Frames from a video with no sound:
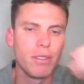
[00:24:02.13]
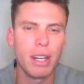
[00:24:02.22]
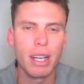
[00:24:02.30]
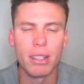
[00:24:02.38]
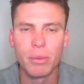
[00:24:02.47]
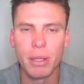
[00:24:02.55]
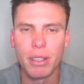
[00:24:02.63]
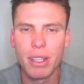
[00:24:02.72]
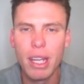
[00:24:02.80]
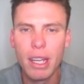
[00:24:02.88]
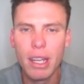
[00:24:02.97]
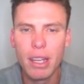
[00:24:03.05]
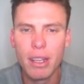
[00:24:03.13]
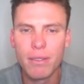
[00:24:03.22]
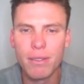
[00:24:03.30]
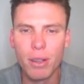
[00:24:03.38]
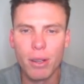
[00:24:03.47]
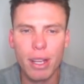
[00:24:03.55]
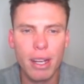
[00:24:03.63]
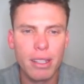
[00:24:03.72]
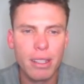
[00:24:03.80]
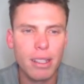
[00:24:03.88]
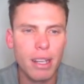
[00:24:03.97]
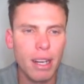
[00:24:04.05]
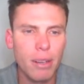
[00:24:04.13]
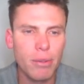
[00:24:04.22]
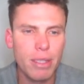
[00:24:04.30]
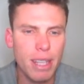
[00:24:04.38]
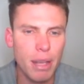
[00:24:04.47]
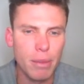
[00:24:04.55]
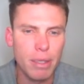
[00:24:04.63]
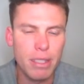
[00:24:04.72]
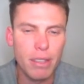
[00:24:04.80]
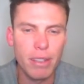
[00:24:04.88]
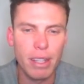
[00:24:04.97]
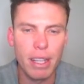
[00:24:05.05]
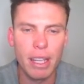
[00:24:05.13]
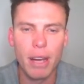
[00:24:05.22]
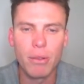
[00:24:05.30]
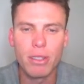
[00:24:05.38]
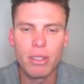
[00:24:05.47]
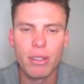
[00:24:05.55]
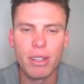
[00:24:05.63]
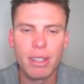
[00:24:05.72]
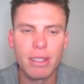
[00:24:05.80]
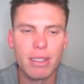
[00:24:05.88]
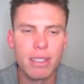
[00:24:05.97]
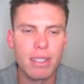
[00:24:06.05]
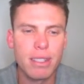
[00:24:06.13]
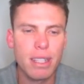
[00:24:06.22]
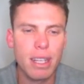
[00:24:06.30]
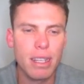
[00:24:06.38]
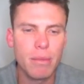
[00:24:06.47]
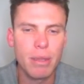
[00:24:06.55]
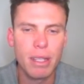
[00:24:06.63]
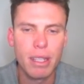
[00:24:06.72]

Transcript: out a little bit further uh, with team lists and everything like that. Would you do anything to this team?